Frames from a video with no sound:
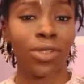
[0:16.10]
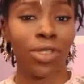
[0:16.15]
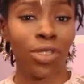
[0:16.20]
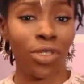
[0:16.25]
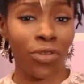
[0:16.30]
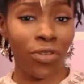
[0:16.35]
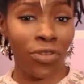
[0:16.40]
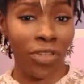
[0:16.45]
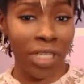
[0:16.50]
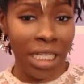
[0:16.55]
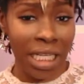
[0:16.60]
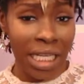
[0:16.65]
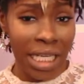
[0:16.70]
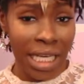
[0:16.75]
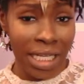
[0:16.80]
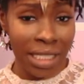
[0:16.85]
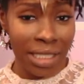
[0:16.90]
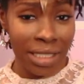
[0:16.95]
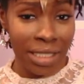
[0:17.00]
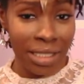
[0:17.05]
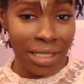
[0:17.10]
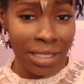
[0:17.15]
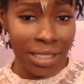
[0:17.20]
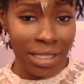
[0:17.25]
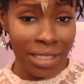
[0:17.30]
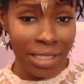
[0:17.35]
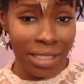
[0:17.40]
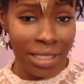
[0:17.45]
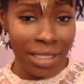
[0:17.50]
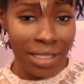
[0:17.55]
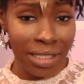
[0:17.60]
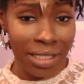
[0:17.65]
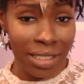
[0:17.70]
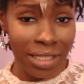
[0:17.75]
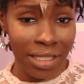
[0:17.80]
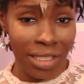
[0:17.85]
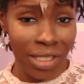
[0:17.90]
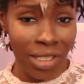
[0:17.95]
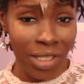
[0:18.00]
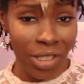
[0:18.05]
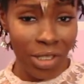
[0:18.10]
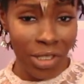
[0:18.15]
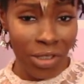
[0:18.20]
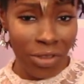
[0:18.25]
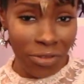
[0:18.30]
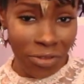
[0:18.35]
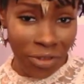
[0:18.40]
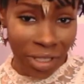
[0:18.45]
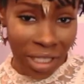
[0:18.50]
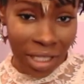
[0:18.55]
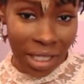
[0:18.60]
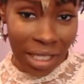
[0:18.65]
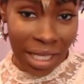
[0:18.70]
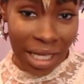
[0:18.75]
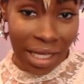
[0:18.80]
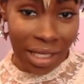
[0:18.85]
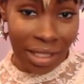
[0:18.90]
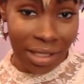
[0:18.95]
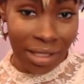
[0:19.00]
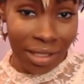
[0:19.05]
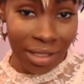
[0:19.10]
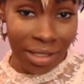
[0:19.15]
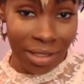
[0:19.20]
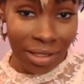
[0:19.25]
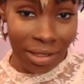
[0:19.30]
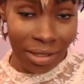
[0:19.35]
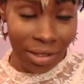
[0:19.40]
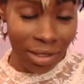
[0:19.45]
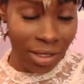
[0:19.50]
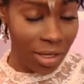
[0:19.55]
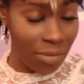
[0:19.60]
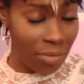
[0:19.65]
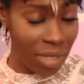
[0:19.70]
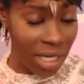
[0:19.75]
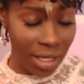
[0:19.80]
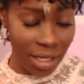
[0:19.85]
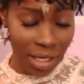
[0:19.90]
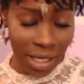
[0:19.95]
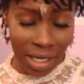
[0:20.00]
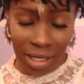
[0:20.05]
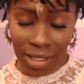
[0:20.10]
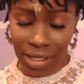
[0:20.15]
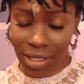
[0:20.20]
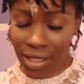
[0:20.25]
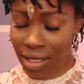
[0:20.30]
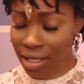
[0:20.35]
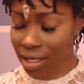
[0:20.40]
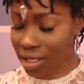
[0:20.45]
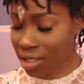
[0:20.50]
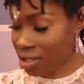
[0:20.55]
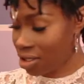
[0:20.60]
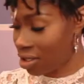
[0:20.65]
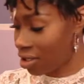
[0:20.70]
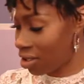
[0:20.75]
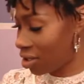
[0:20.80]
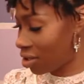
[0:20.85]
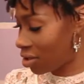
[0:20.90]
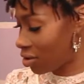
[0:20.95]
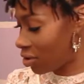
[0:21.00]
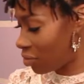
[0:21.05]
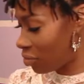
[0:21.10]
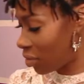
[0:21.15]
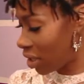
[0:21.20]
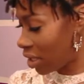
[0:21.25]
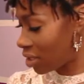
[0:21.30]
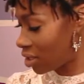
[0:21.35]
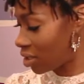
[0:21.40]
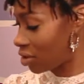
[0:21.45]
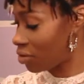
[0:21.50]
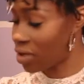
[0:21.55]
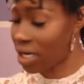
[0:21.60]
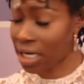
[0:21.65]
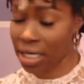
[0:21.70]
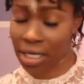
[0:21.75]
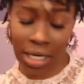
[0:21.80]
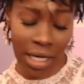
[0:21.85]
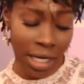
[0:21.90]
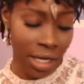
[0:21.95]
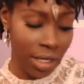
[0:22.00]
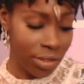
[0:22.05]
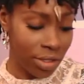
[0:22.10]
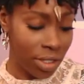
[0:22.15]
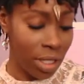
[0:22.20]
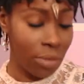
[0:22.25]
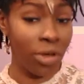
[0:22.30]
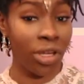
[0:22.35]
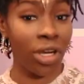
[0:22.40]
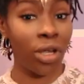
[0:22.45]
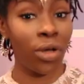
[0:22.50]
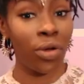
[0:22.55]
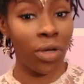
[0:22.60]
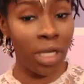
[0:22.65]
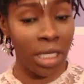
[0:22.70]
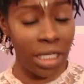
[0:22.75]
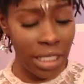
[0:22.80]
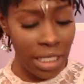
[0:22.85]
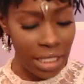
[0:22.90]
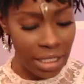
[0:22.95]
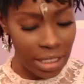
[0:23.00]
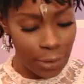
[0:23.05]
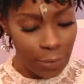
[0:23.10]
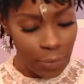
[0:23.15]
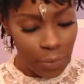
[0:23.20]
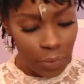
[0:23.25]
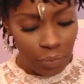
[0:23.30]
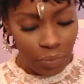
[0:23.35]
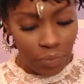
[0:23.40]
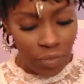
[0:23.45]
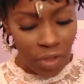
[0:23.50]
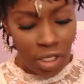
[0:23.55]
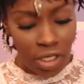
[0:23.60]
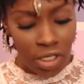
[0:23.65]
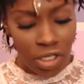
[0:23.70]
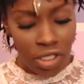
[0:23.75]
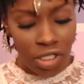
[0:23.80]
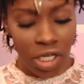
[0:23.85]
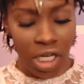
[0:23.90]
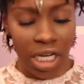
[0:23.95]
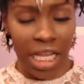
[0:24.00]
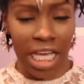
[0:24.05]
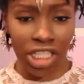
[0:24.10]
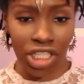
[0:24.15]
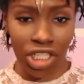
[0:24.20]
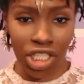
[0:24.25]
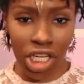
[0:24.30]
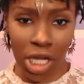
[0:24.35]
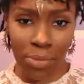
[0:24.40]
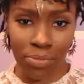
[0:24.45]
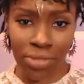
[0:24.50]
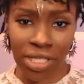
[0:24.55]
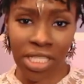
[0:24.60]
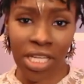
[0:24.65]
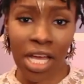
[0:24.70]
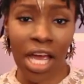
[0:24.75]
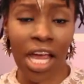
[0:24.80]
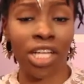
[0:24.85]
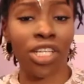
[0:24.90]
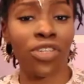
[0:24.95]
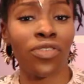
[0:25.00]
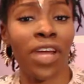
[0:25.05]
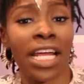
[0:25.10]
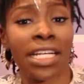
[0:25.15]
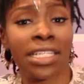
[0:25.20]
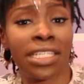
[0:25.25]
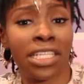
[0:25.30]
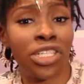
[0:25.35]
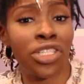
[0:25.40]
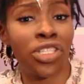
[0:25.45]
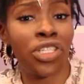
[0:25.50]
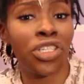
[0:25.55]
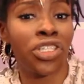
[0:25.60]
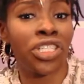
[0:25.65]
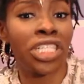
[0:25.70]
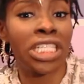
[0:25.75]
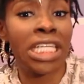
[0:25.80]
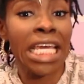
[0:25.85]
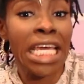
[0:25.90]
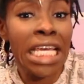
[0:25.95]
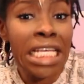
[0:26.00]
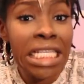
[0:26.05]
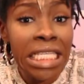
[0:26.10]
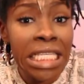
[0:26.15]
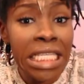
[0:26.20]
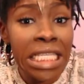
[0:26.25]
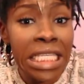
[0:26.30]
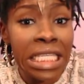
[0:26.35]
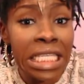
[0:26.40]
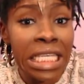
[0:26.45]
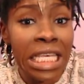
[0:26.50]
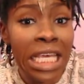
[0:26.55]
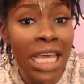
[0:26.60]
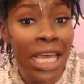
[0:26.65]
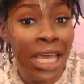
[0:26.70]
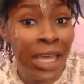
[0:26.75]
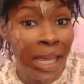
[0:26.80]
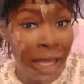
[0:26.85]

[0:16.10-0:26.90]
You feel that? Do you feel that? Oh my God, the energy is so amazing right now. So I'm gonna hold this. So let's jump start right into this.